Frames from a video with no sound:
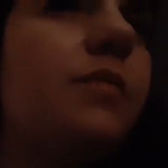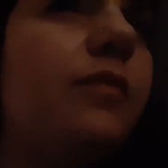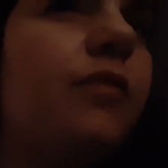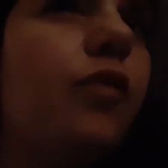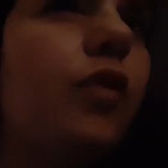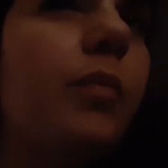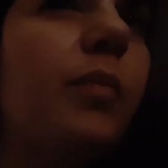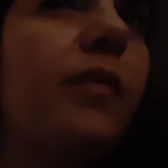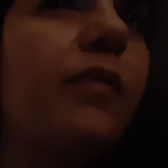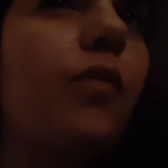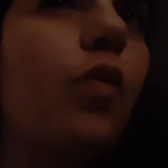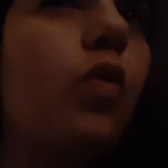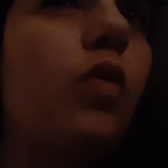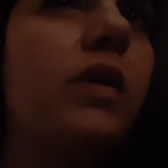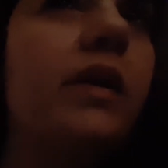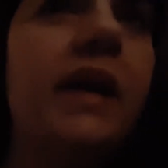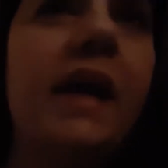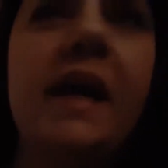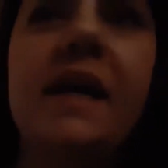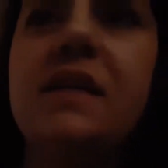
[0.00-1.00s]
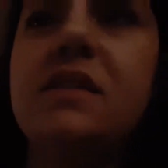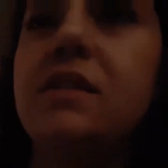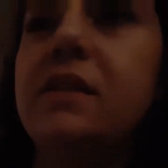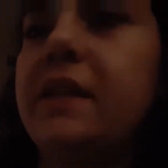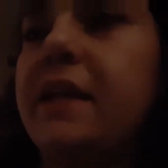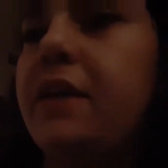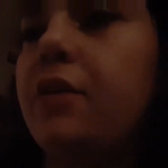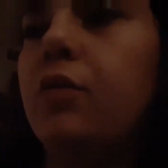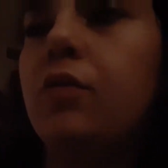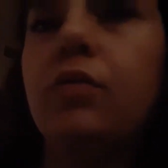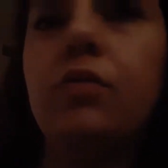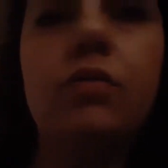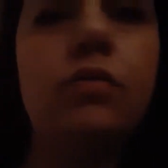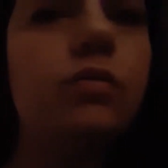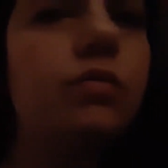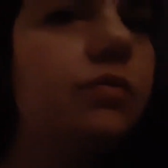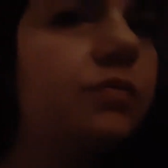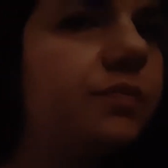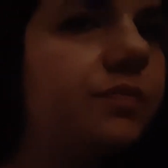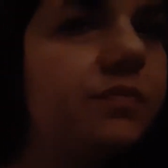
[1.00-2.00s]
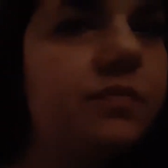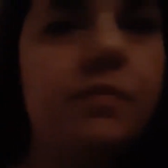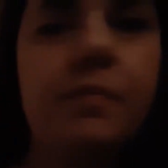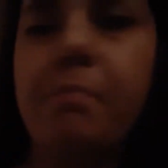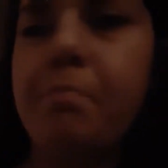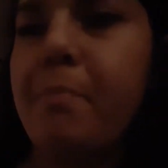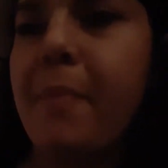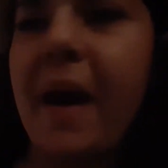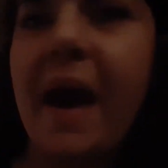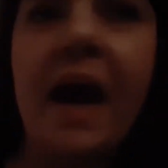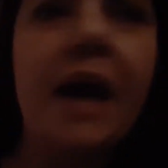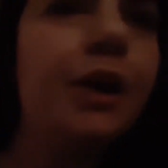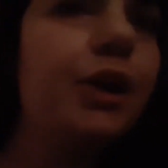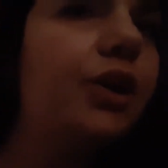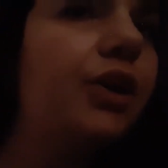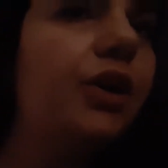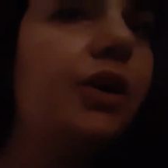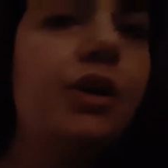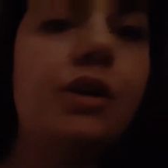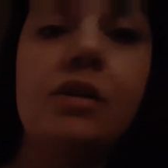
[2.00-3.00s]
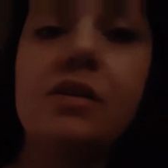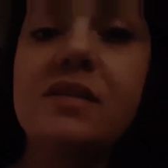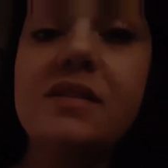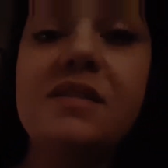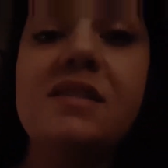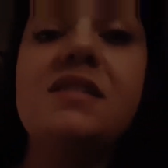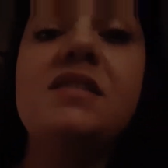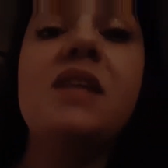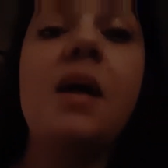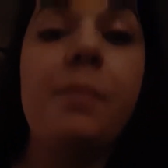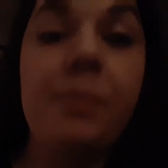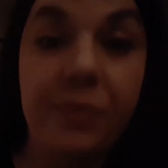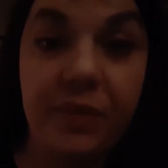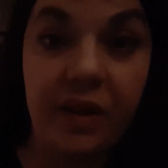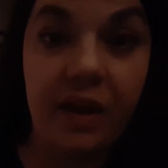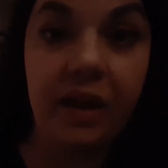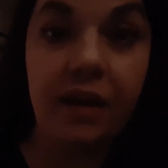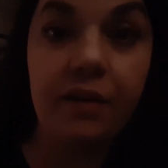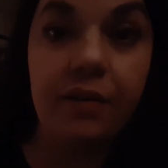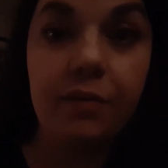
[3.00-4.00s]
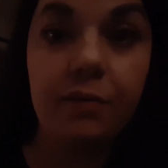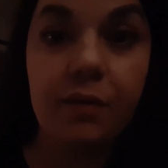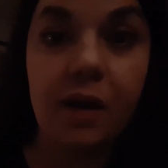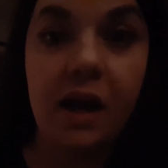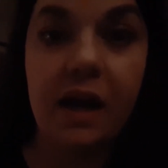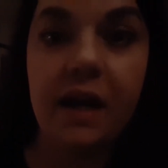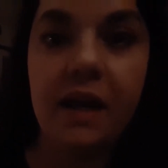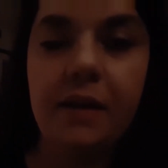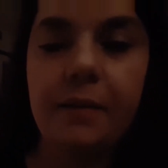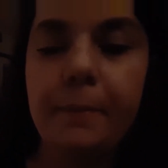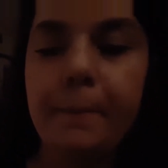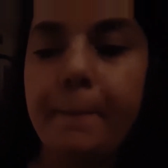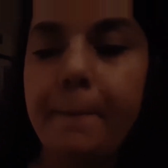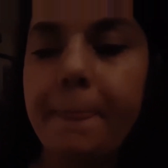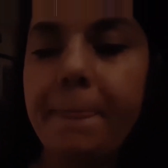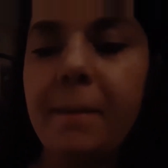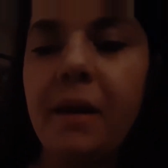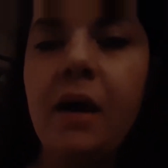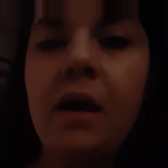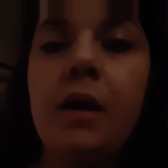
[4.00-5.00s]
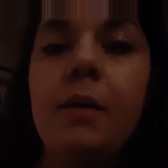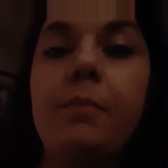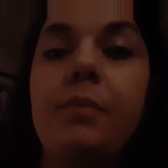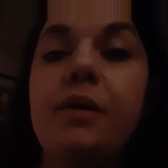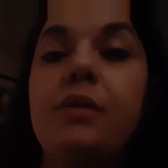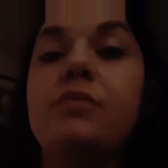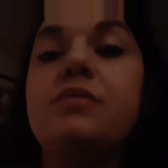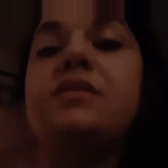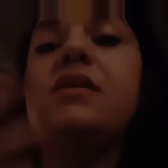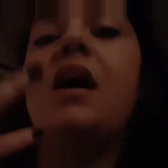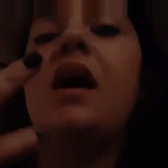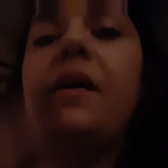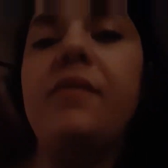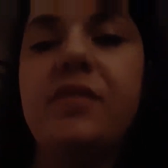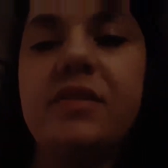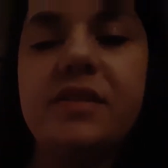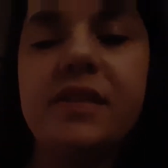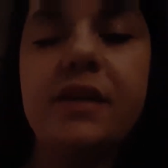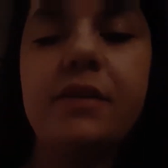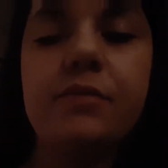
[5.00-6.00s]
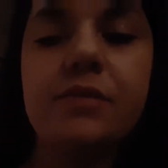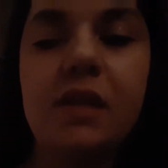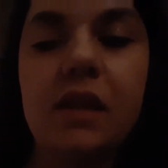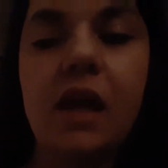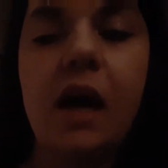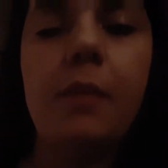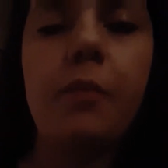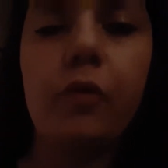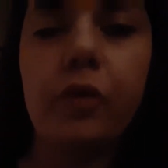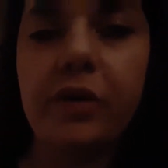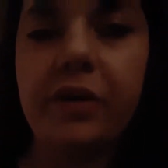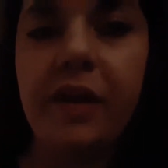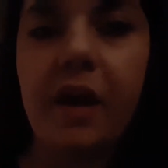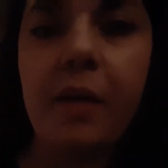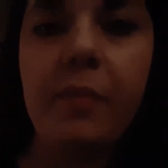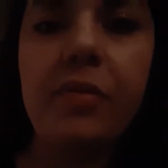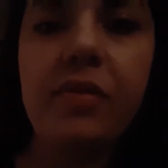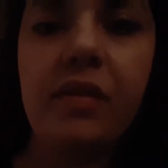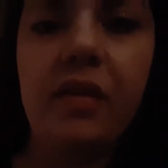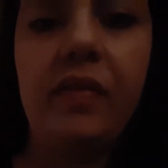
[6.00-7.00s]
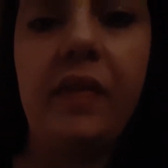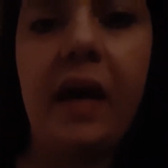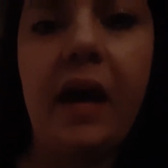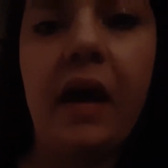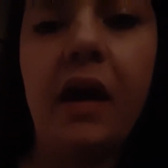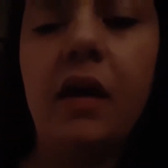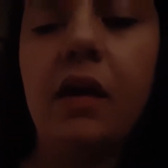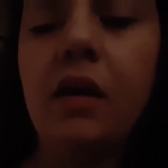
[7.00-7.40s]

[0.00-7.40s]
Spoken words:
form of court case, legal matter, something, right? But it was a lot more in depth than that.